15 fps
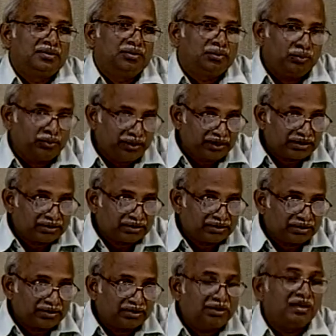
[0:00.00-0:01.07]
width
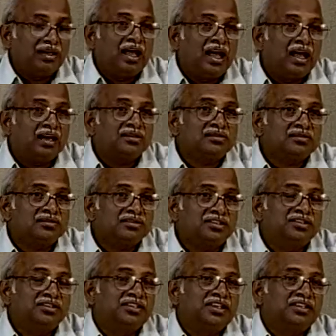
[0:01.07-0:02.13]
and the
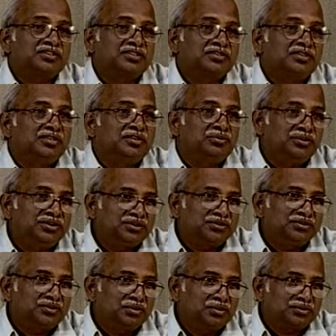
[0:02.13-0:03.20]
direction in which it
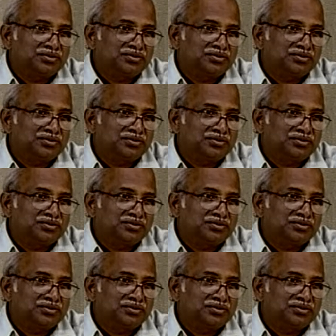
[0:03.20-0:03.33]
goes.